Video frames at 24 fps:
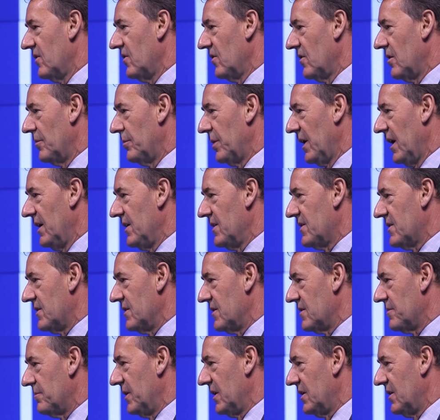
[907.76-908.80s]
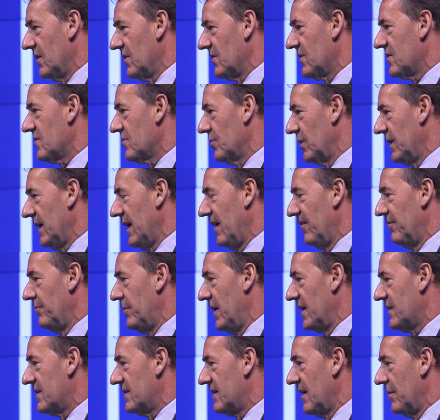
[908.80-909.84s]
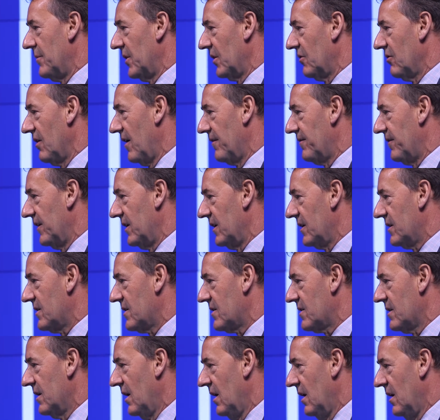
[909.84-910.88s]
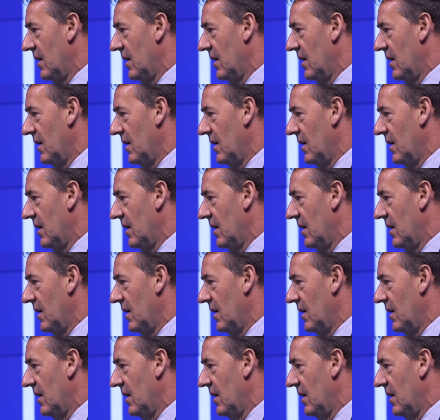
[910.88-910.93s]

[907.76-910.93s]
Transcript: than other places, because we have better demographics,